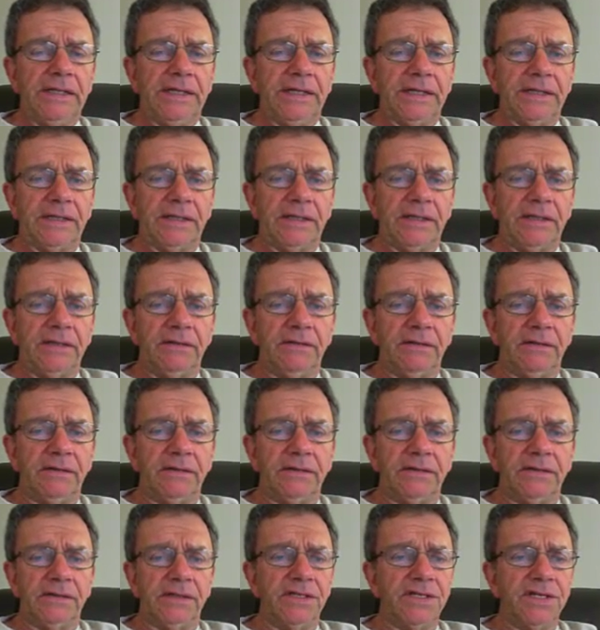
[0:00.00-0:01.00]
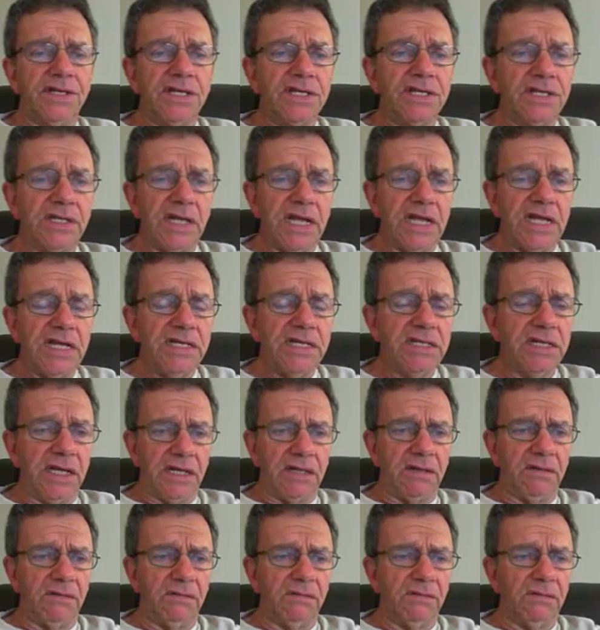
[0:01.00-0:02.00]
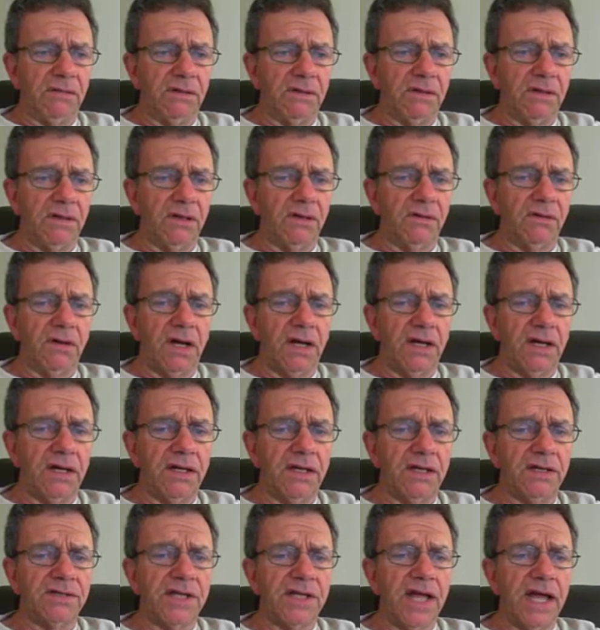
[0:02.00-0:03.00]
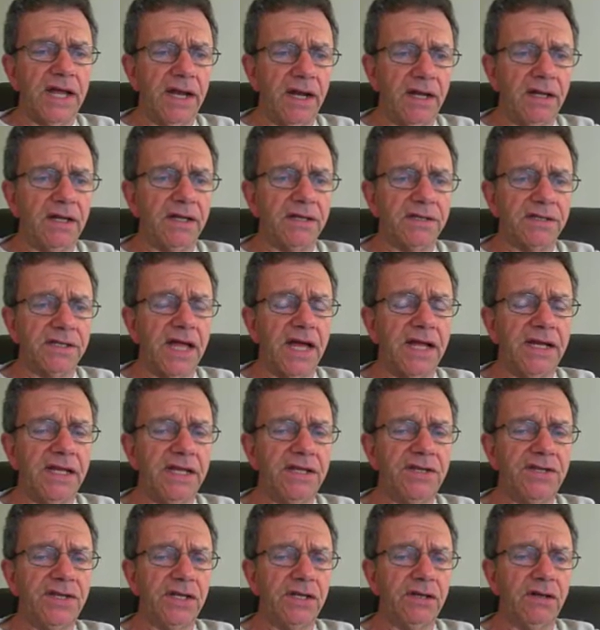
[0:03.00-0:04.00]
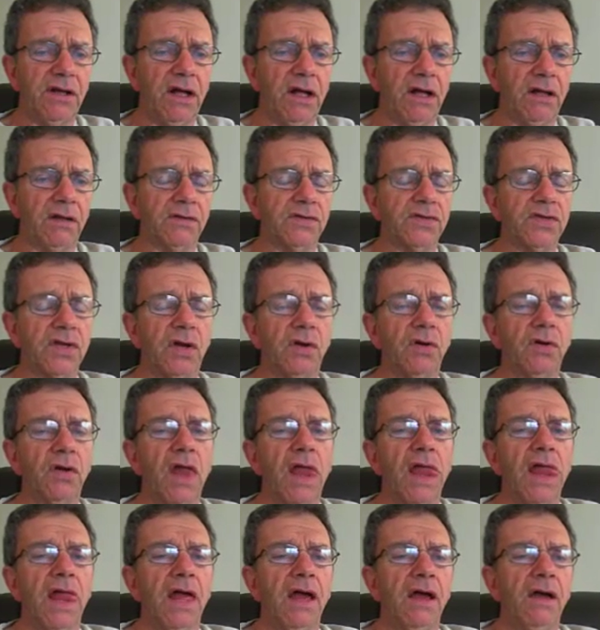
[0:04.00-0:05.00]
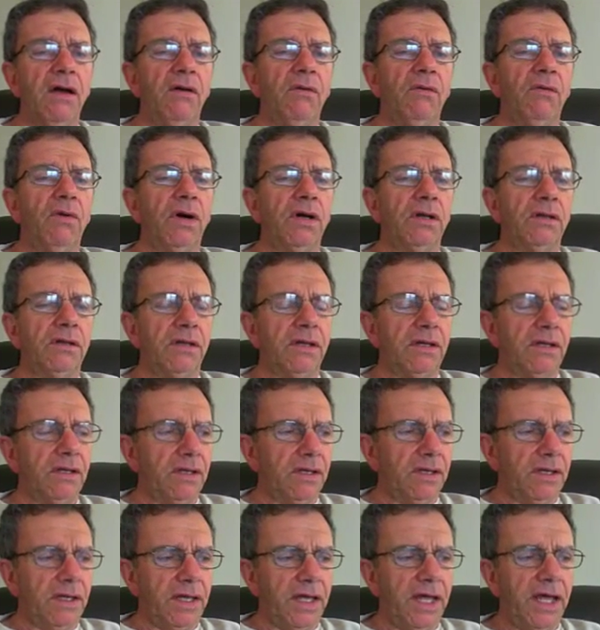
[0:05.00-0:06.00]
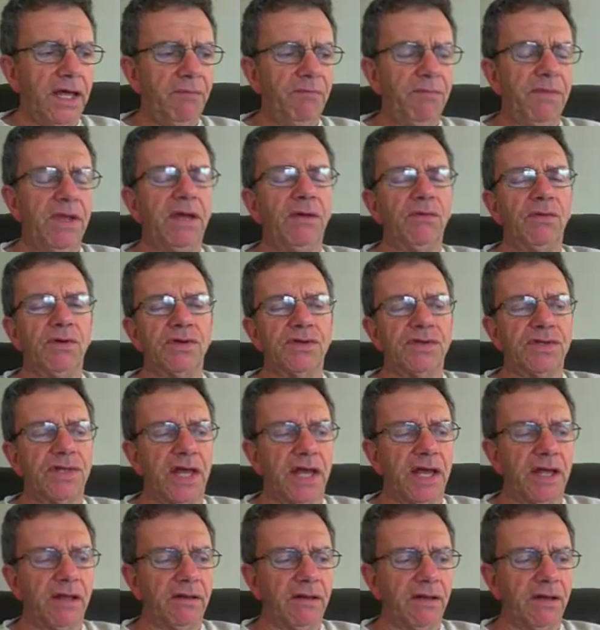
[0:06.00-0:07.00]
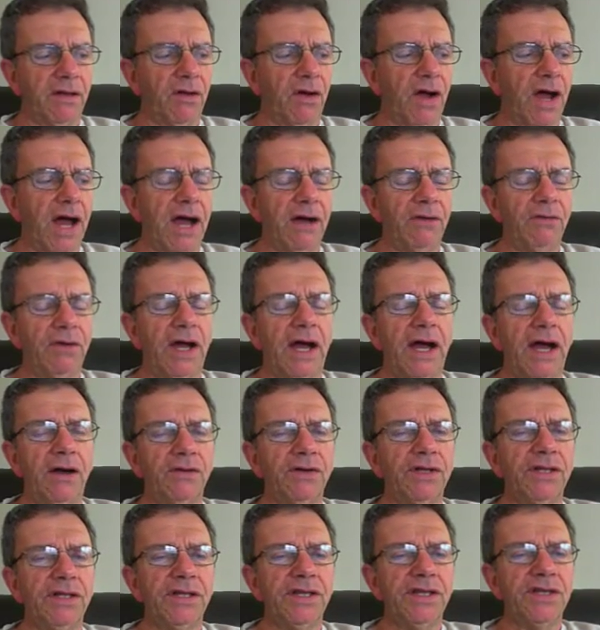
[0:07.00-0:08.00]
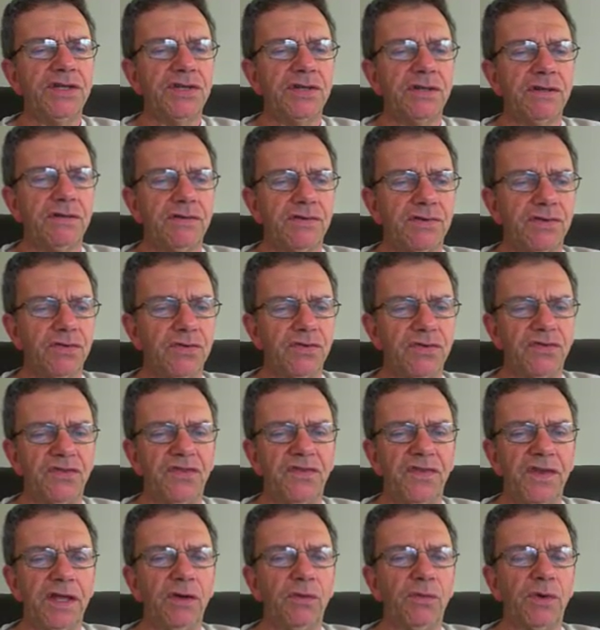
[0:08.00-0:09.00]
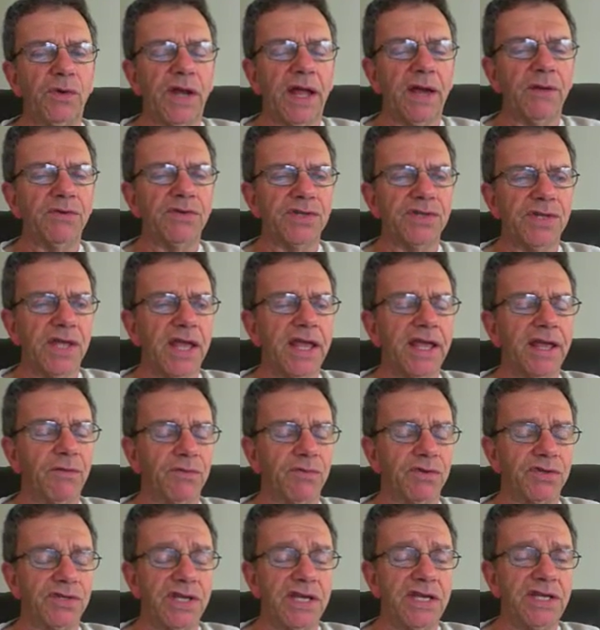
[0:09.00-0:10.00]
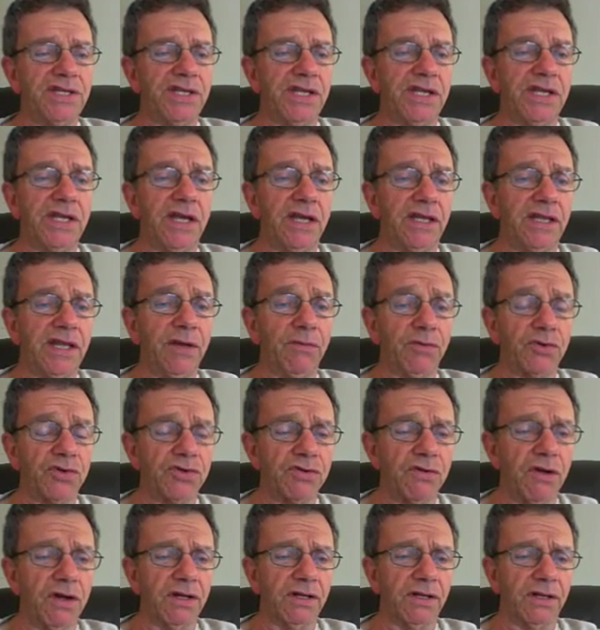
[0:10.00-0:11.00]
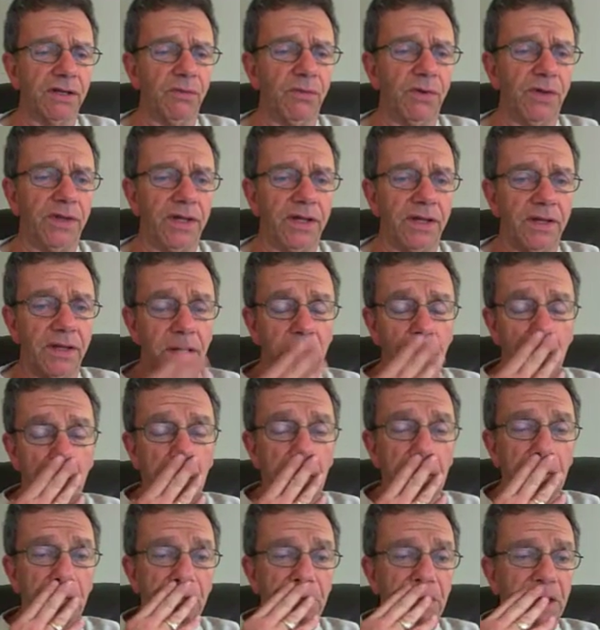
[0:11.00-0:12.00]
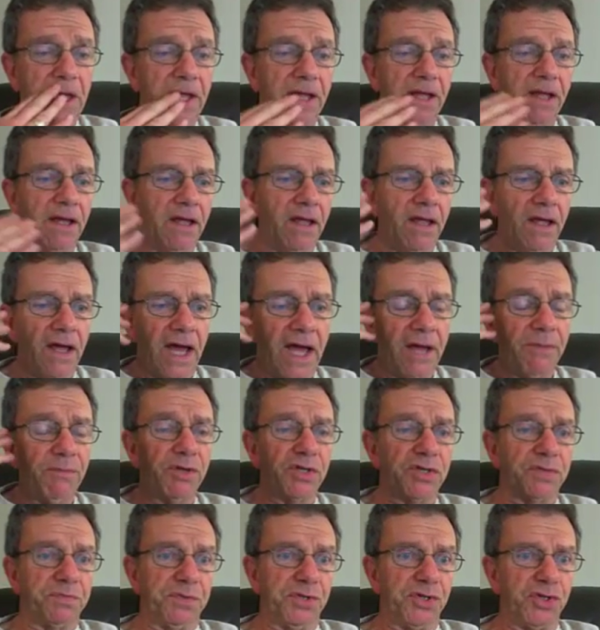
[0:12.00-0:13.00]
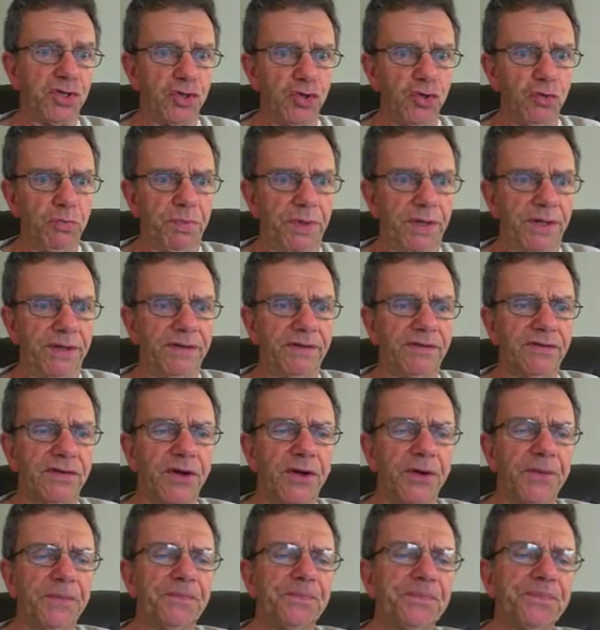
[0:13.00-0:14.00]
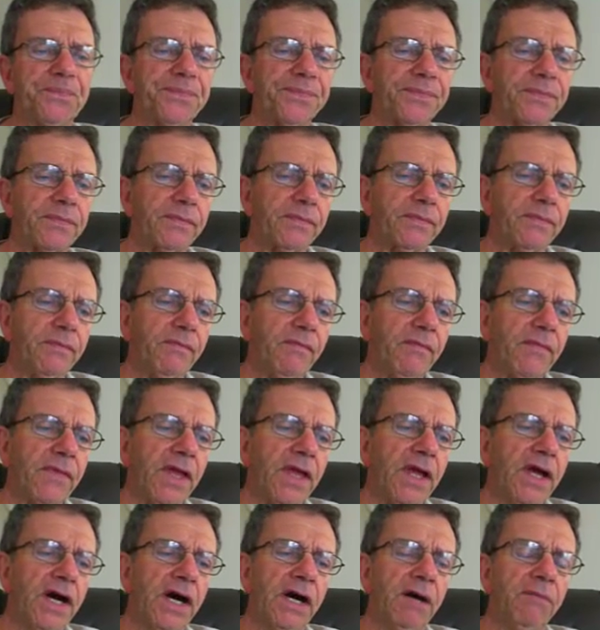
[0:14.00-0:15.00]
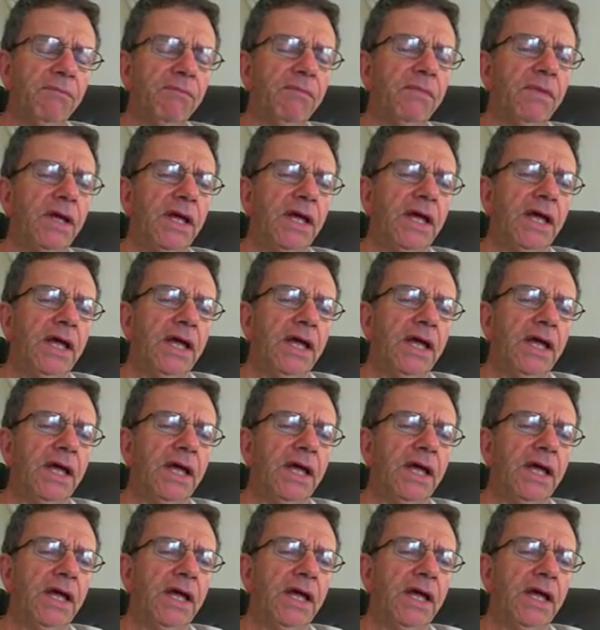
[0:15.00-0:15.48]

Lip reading: that this isn't easy. It's not easy at all. And so what hit me was that, how did these students feel when I was saying it was easy and they were struggling with it? It was like, I must be stupid. So, so